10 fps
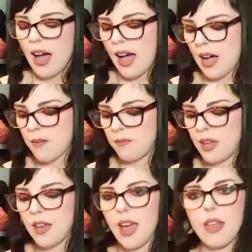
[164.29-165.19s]

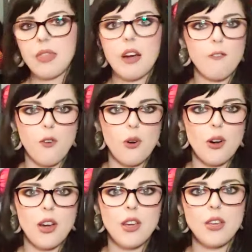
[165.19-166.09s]
and
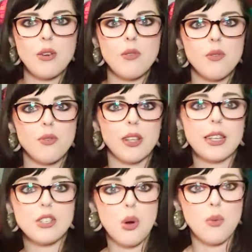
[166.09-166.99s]
therefore you
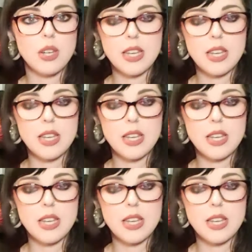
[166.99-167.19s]
really don't